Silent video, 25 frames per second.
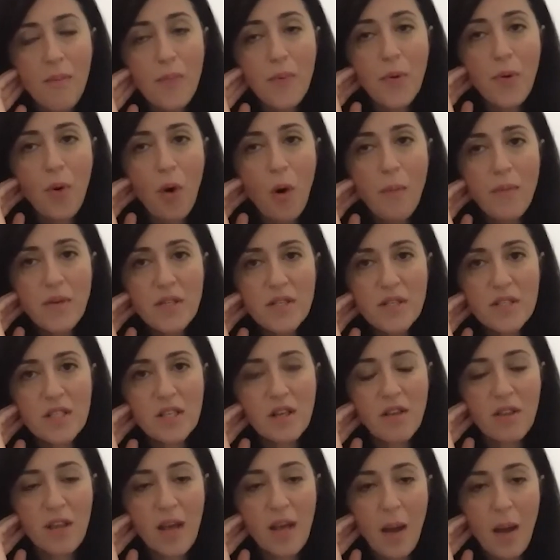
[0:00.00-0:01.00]

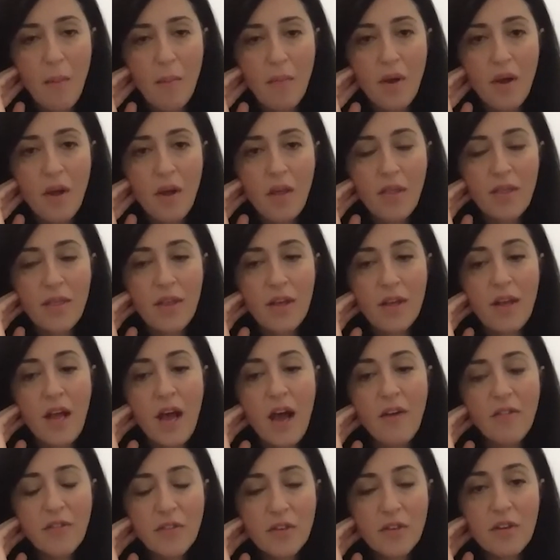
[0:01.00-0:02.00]
promising them that
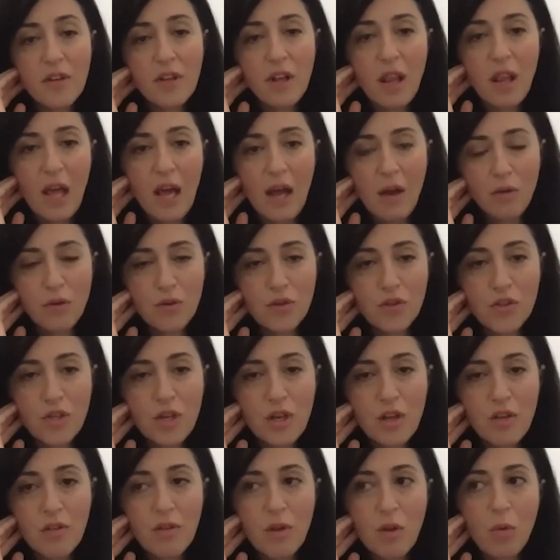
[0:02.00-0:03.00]
after the launch
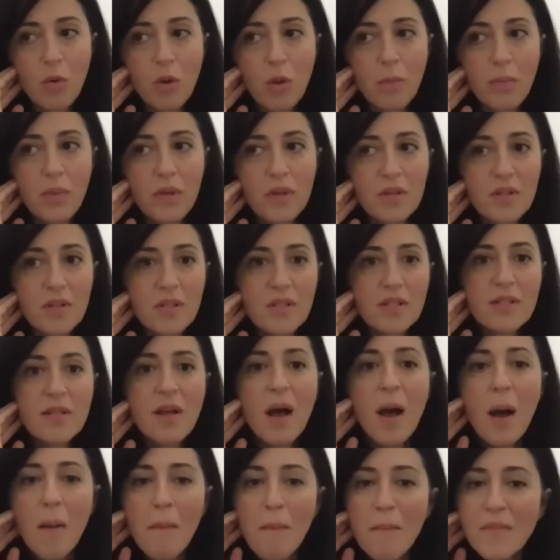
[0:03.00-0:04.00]
there will be
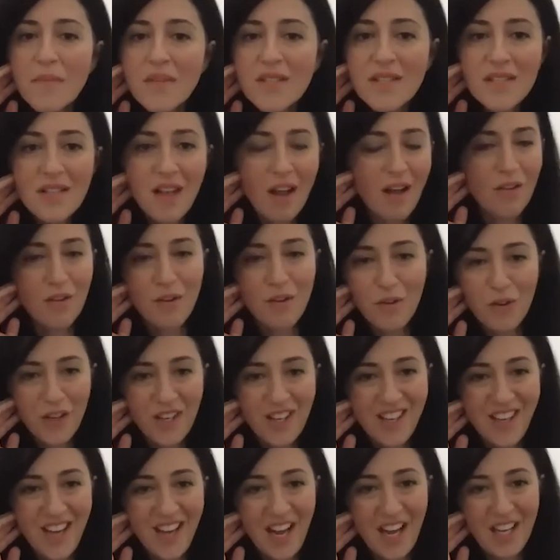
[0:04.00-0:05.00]
some
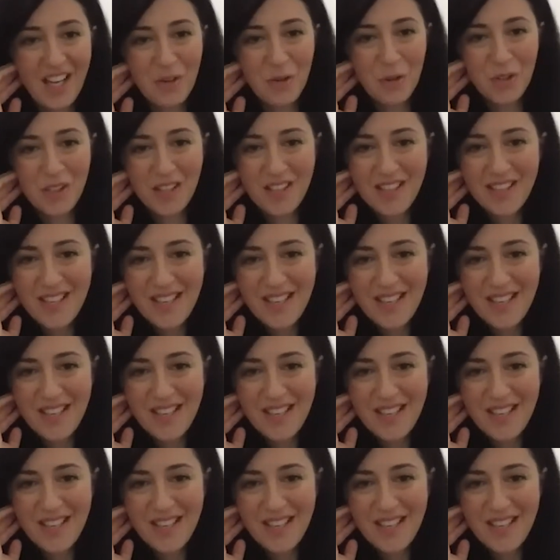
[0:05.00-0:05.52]
salary I could